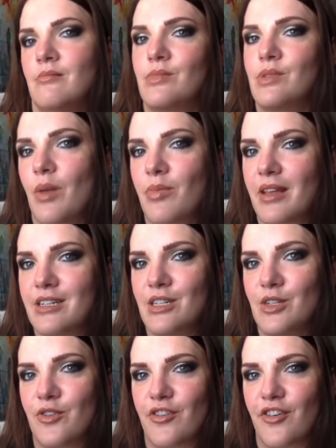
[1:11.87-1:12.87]
something to
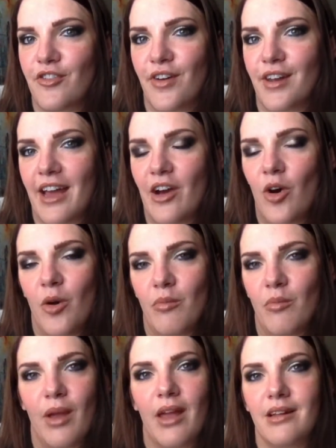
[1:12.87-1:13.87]
do for fun at
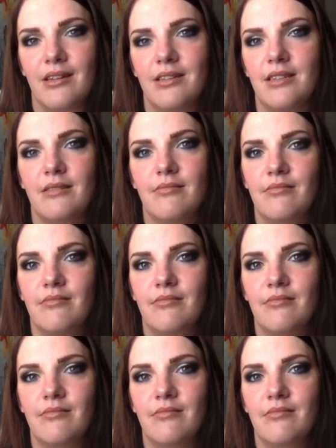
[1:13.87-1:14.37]
home. And